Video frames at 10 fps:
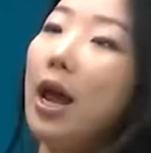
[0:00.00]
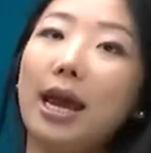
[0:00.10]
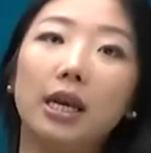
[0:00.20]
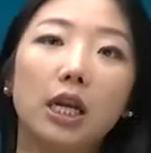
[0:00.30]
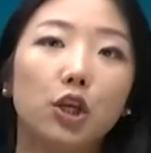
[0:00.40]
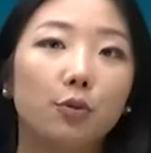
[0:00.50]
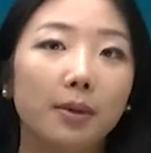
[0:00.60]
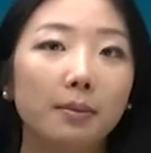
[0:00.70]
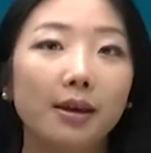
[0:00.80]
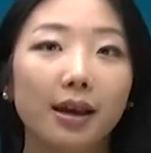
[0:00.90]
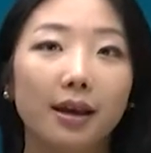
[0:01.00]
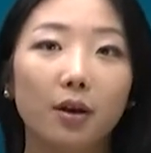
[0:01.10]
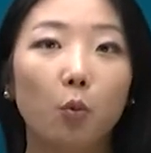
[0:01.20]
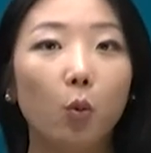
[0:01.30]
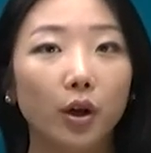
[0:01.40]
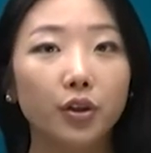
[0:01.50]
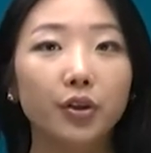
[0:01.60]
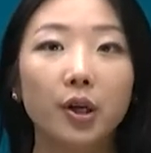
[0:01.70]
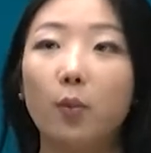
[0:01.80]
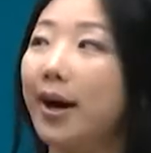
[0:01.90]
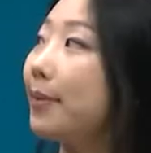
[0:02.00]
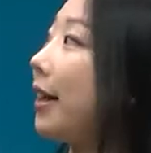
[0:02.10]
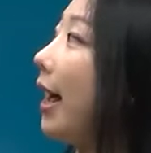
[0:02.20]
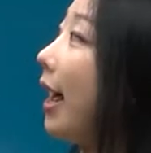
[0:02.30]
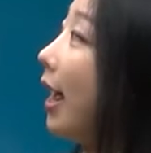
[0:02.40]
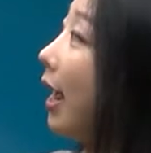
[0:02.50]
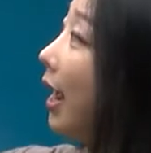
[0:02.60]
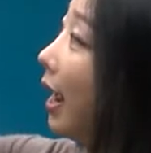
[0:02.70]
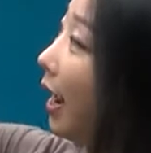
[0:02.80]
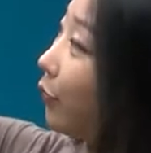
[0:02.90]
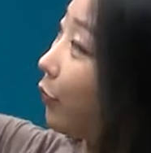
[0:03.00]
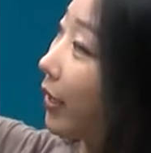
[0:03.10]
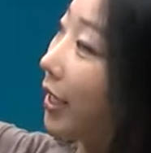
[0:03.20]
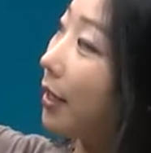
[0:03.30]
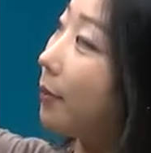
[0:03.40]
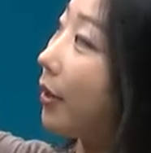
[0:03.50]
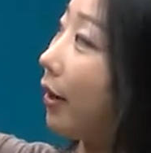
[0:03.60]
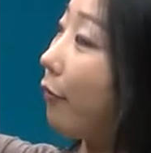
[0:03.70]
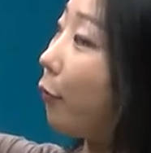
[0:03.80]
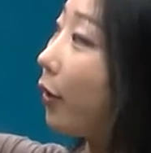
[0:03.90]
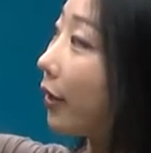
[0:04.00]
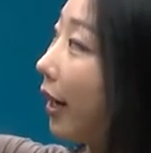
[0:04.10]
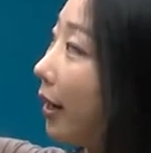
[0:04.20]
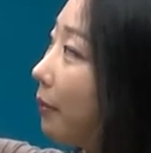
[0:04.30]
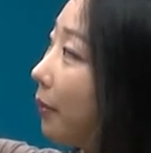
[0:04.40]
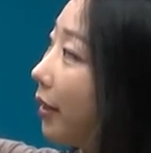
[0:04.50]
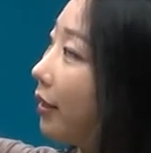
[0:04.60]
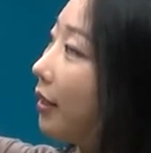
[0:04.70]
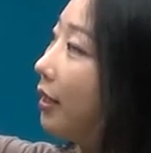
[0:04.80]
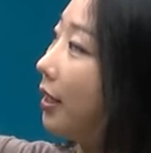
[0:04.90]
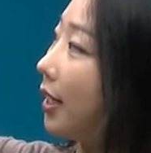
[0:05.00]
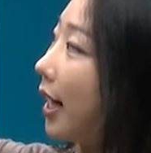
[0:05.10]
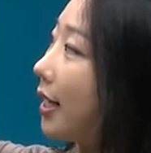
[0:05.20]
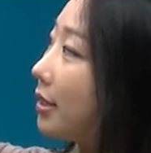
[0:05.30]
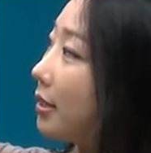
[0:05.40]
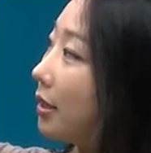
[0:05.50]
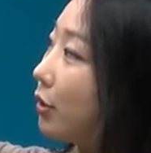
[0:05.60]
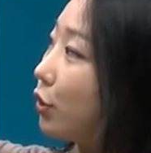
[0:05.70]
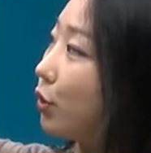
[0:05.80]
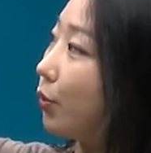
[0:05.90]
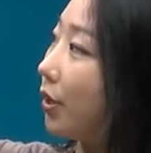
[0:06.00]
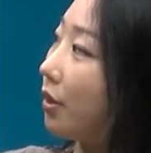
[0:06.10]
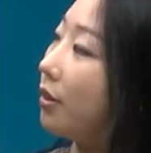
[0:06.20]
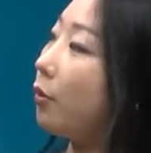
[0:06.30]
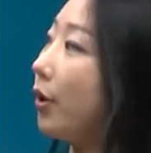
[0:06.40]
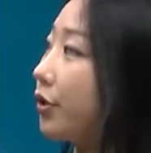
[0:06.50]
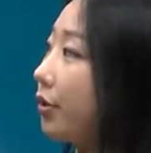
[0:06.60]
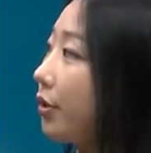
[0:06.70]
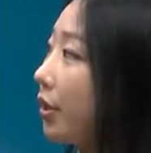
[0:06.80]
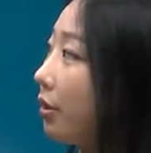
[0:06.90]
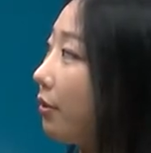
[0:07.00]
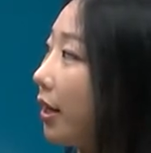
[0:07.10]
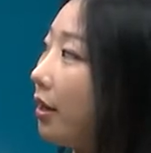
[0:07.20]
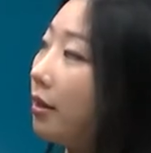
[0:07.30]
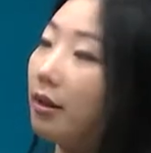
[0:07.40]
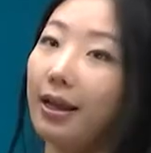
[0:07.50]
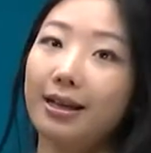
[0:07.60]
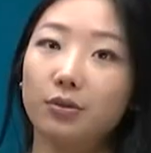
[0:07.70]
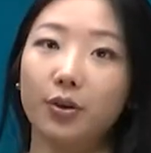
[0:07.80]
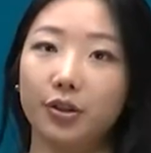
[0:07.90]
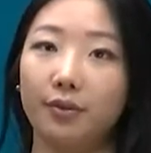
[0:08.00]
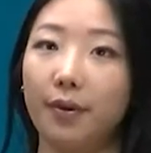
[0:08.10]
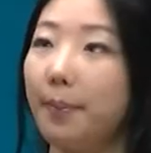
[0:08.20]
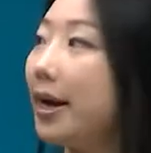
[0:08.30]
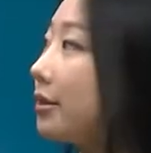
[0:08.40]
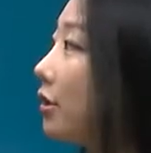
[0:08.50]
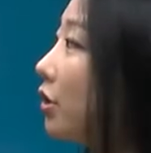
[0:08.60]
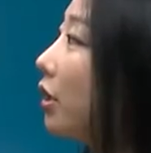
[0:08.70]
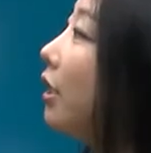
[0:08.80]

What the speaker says: And you may be wondering why I'm reading paragraph 4 again, but it has to do with question 33, the last question of our passage.